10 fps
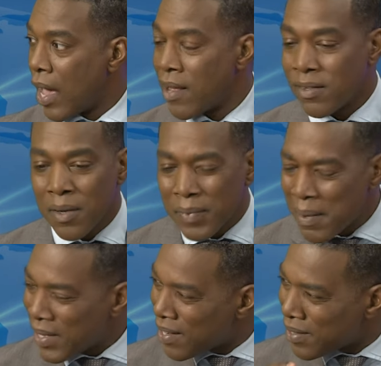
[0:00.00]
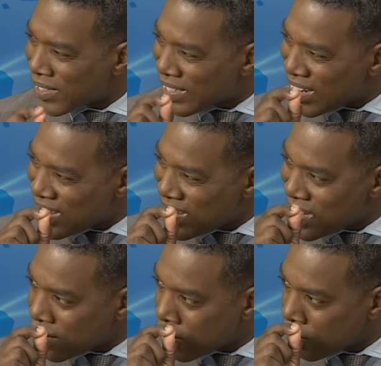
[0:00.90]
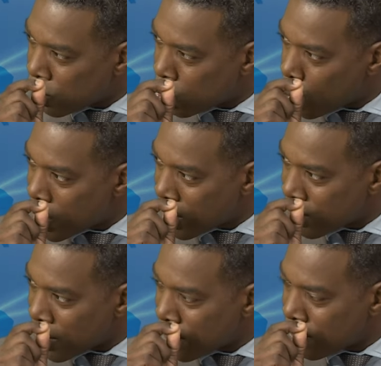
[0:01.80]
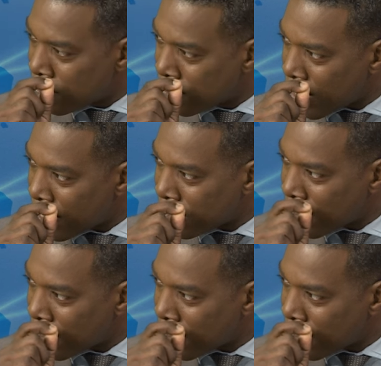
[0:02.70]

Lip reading: And sometimes there's little tweaks and